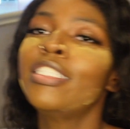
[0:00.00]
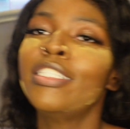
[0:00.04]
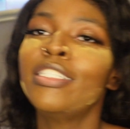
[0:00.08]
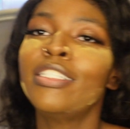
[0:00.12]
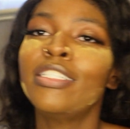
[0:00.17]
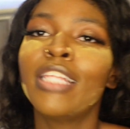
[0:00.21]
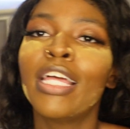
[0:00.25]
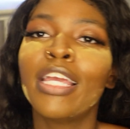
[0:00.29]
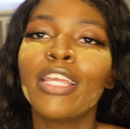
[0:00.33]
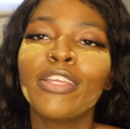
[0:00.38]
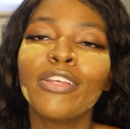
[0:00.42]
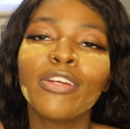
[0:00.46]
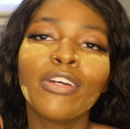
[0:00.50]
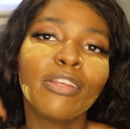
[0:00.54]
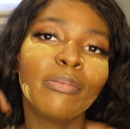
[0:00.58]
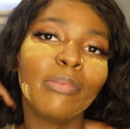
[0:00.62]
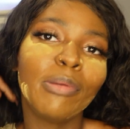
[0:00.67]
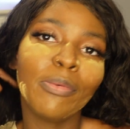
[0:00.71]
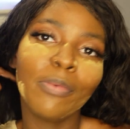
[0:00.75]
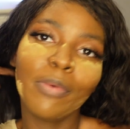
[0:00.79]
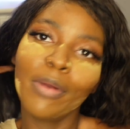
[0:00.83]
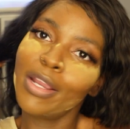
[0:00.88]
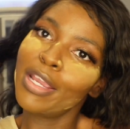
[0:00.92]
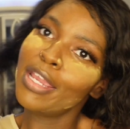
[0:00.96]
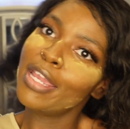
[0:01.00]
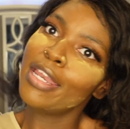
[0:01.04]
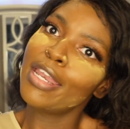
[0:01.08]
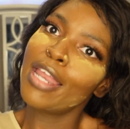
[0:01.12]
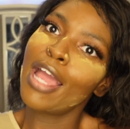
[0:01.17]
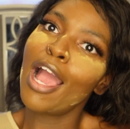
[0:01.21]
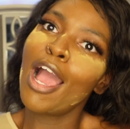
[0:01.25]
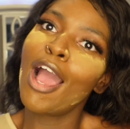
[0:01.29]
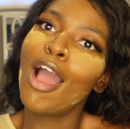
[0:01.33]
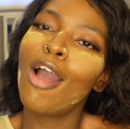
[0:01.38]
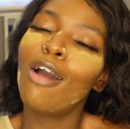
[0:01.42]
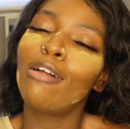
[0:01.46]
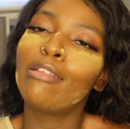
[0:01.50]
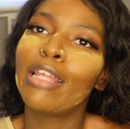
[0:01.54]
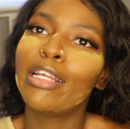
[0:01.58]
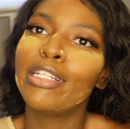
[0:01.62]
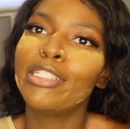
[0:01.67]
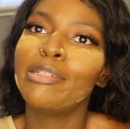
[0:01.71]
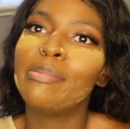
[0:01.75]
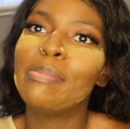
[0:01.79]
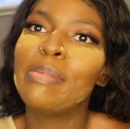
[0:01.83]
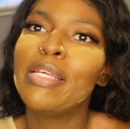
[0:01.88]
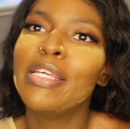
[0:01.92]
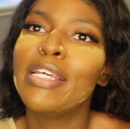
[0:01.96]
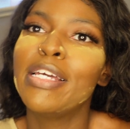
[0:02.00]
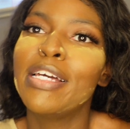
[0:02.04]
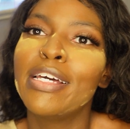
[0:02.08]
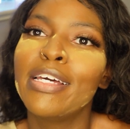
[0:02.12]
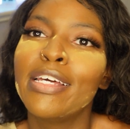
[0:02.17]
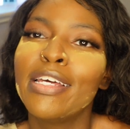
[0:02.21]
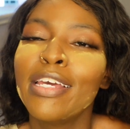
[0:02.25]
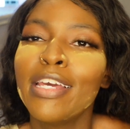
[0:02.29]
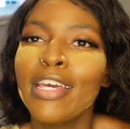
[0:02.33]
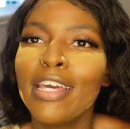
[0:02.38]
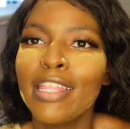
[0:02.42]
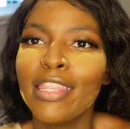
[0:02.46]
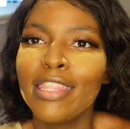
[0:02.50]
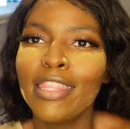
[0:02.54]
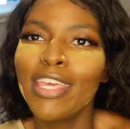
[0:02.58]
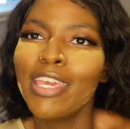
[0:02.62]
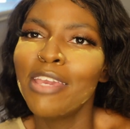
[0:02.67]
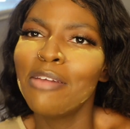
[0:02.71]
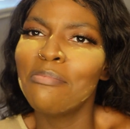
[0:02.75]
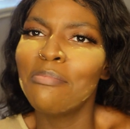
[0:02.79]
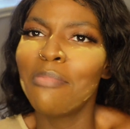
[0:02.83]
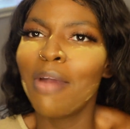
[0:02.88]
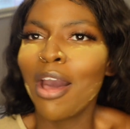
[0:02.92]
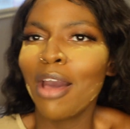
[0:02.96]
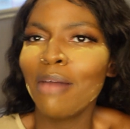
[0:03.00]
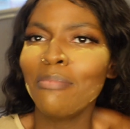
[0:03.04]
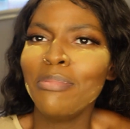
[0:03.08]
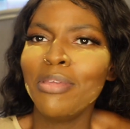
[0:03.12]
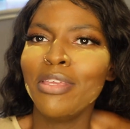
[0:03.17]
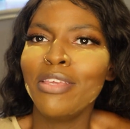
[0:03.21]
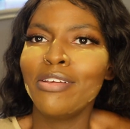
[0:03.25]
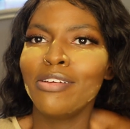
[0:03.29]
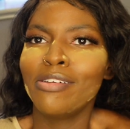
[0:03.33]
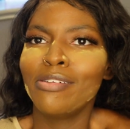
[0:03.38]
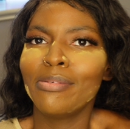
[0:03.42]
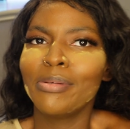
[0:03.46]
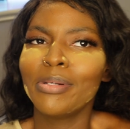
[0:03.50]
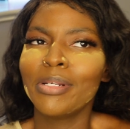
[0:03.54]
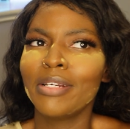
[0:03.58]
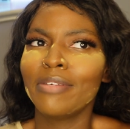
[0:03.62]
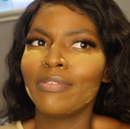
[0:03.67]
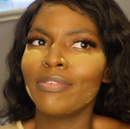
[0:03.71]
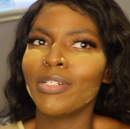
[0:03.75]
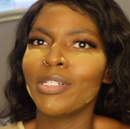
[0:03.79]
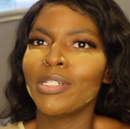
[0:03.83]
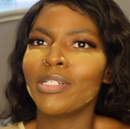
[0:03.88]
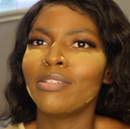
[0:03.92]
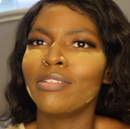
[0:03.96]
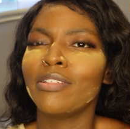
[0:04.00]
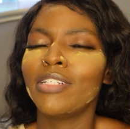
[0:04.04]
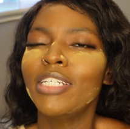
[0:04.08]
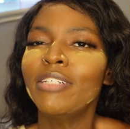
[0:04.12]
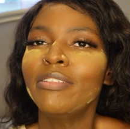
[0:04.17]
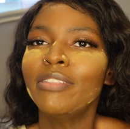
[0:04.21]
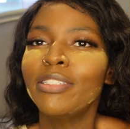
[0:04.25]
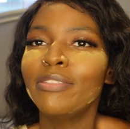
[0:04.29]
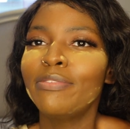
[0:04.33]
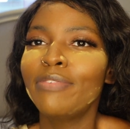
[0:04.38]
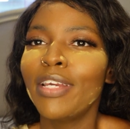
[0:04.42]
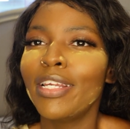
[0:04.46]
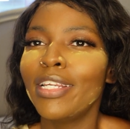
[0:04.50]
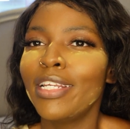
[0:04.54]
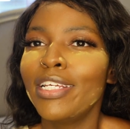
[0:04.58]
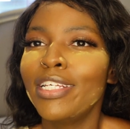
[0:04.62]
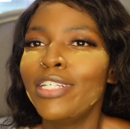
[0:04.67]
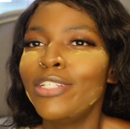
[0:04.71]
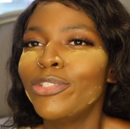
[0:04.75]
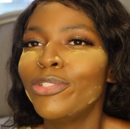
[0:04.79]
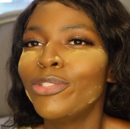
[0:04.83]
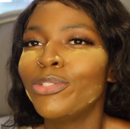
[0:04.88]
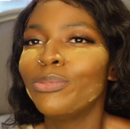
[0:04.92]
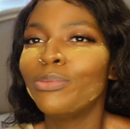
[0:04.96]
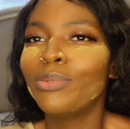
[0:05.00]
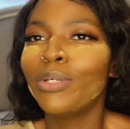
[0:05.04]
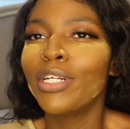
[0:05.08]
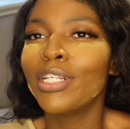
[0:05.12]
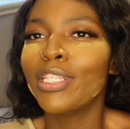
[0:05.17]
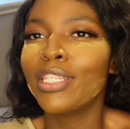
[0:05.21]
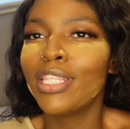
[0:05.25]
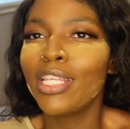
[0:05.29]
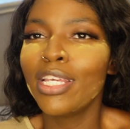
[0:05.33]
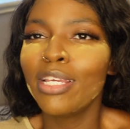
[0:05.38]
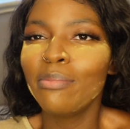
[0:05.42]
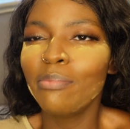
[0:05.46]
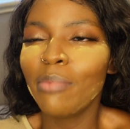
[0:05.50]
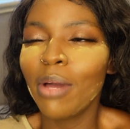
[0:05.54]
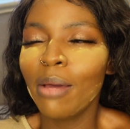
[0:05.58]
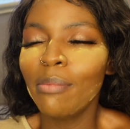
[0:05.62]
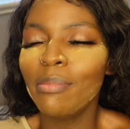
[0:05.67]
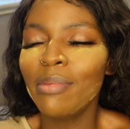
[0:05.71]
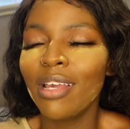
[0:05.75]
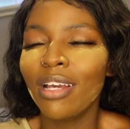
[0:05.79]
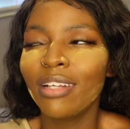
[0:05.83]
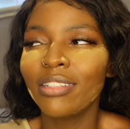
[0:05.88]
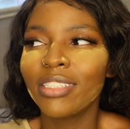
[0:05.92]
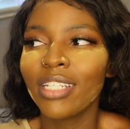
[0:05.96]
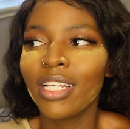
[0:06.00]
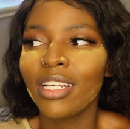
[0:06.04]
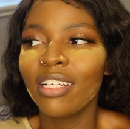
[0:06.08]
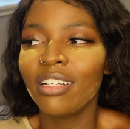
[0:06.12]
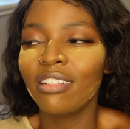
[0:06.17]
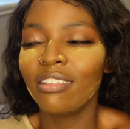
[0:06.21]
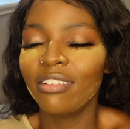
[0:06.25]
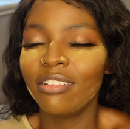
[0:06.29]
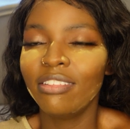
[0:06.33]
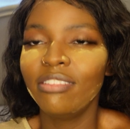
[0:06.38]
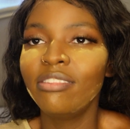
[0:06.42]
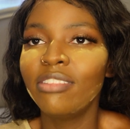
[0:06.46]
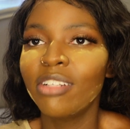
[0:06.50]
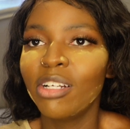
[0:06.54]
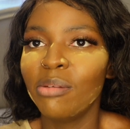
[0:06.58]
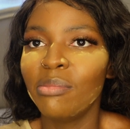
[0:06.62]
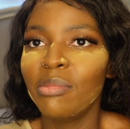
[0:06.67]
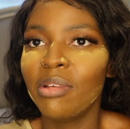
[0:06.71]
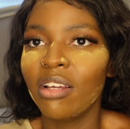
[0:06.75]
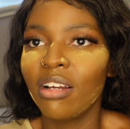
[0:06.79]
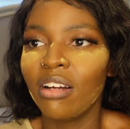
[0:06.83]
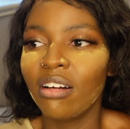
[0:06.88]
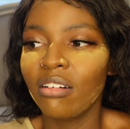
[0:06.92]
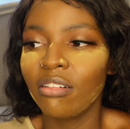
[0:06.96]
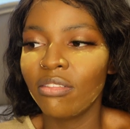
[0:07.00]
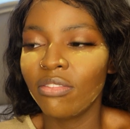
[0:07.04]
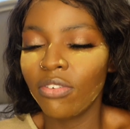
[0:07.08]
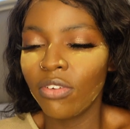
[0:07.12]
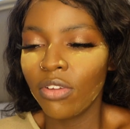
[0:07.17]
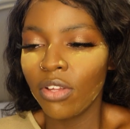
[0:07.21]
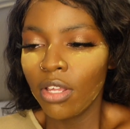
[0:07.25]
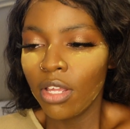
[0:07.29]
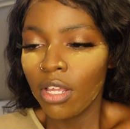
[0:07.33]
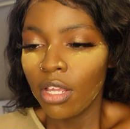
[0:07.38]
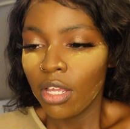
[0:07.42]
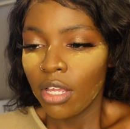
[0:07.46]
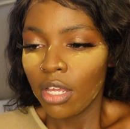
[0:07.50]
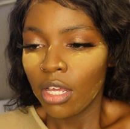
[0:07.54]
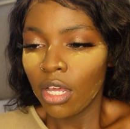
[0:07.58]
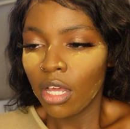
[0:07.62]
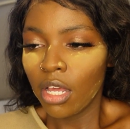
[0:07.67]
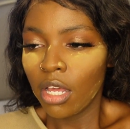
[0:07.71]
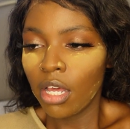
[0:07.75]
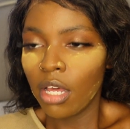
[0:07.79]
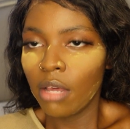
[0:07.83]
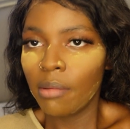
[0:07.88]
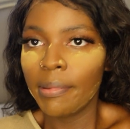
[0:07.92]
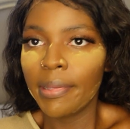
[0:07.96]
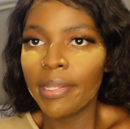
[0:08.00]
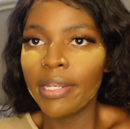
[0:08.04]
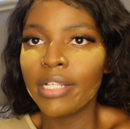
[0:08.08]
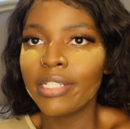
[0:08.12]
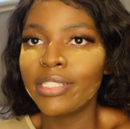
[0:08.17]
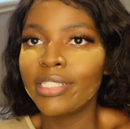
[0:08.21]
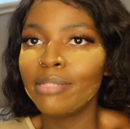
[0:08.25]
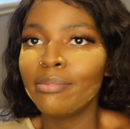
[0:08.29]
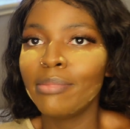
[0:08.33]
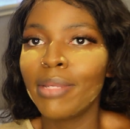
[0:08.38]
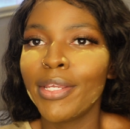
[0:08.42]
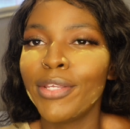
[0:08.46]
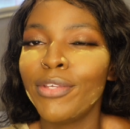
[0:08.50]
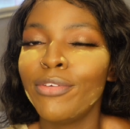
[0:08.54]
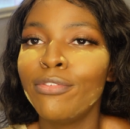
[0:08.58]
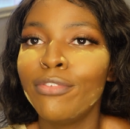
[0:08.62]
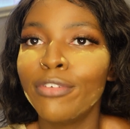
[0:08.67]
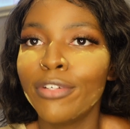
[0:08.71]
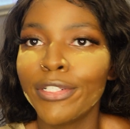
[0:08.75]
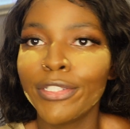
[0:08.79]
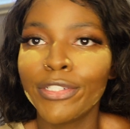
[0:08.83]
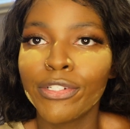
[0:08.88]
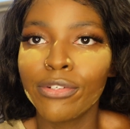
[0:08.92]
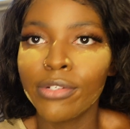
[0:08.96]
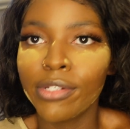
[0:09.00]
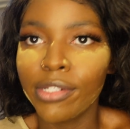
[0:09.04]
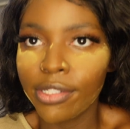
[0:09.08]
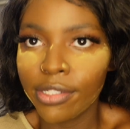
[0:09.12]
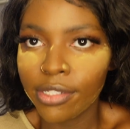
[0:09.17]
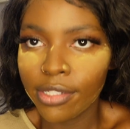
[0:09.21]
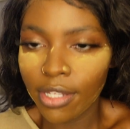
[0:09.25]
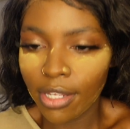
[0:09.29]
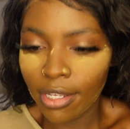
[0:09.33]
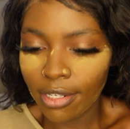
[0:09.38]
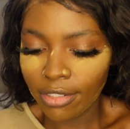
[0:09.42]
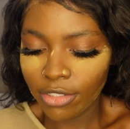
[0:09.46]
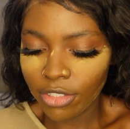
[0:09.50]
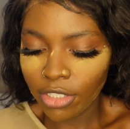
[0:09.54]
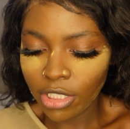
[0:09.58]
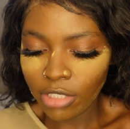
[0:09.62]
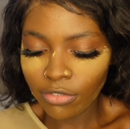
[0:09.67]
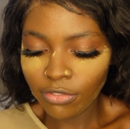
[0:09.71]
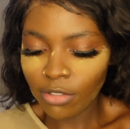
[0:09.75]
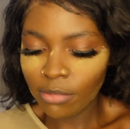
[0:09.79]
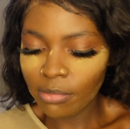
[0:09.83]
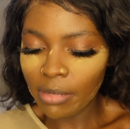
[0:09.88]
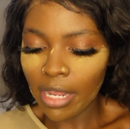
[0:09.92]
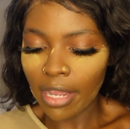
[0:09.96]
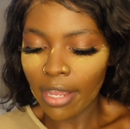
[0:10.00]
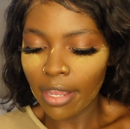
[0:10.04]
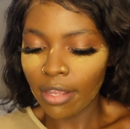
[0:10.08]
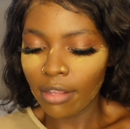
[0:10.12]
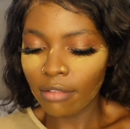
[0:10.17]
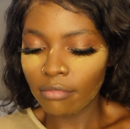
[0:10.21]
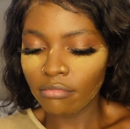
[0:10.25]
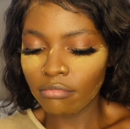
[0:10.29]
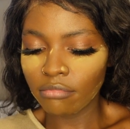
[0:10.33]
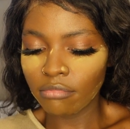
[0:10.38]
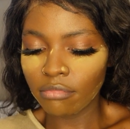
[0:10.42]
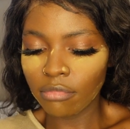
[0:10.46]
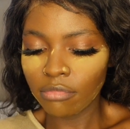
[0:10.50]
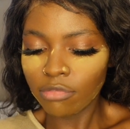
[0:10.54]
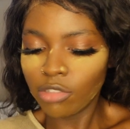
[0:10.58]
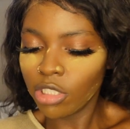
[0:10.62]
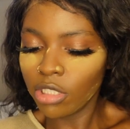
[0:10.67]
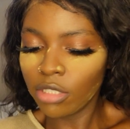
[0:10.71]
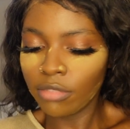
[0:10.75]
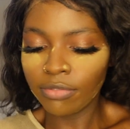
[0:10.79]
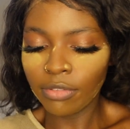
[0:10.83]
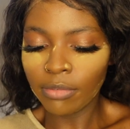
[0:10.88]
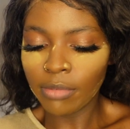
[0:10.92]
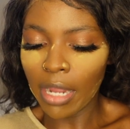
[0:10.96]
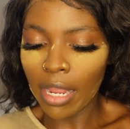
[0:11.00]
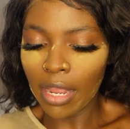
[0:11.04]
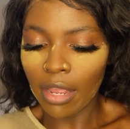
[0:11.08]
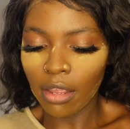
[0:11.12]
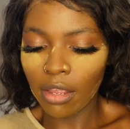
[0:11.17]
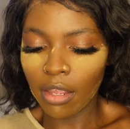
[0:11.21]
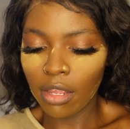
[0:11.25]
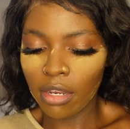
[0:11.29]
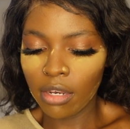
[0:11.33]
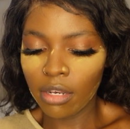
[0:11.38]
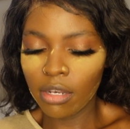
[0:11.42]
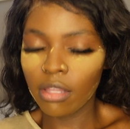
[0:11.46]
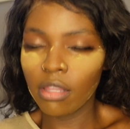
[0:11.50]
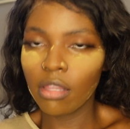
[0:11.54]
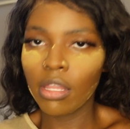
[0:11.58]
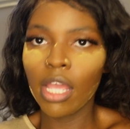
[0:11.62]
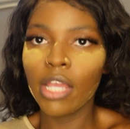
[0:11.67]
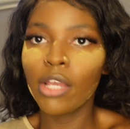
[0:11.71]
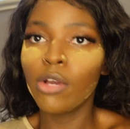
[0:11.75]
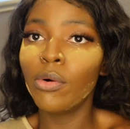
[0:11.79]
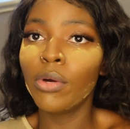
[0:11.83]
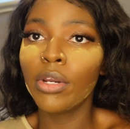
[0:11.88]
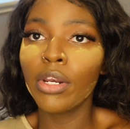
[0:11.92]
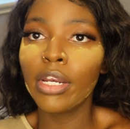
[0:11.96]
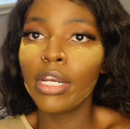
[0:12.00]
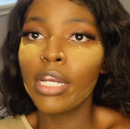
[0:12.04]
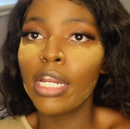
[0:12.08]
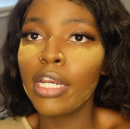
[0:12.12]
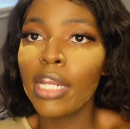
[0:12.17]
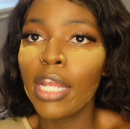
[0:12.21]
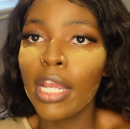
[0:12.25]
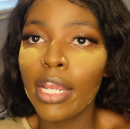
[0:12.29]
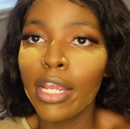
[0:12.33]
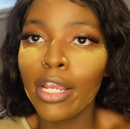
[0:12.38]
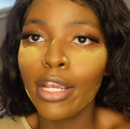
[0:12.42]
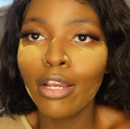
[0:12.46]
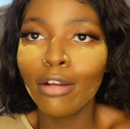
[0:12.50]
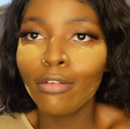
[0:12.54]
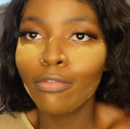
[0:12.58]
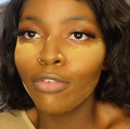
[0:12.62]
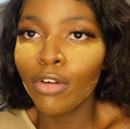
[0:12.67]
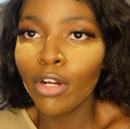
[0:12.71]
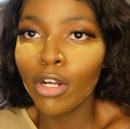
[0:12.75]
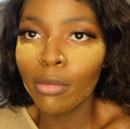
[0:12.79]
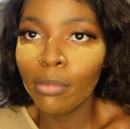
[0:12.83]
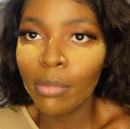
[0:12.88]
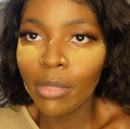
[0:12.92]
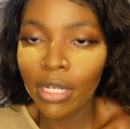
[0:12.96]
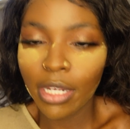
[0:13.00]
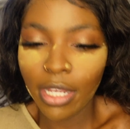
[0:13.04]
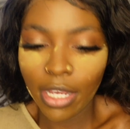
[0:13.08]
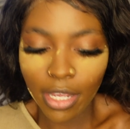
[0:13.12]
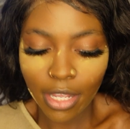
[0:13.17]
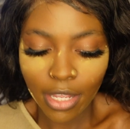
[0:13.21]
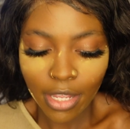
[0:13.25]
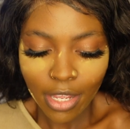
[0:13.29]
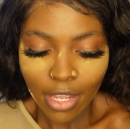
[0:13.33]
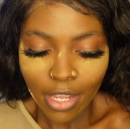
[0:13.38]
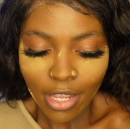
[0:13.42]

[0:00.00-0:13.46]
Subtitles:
like you're gonna be working out, like to be a thick mommy or whatever. It was the fact that he used the word thick mommy. I was like, you turn me off. And it seemed like you for the streets, like just from that, and like going on that day, it confirmed me that